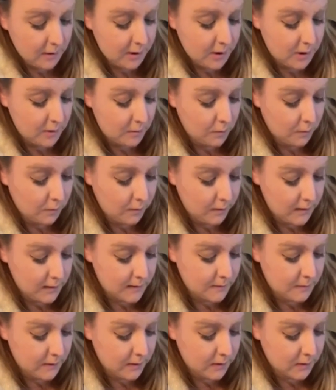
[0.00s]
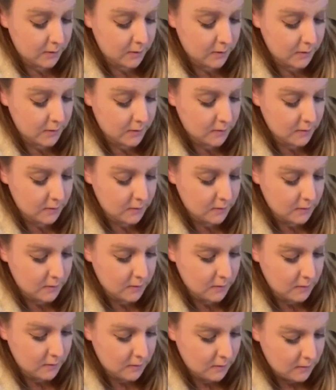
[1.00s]
I really should pull these pictures
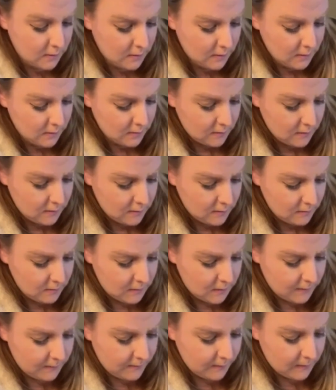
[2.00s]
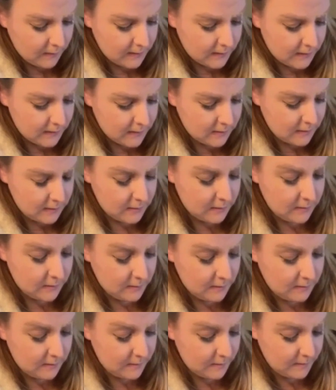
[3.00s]
before I
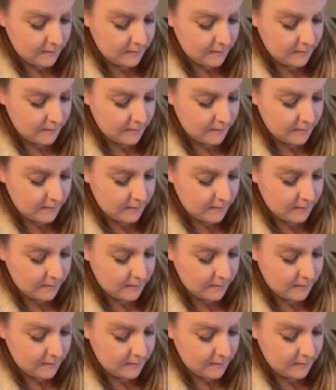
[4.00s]
start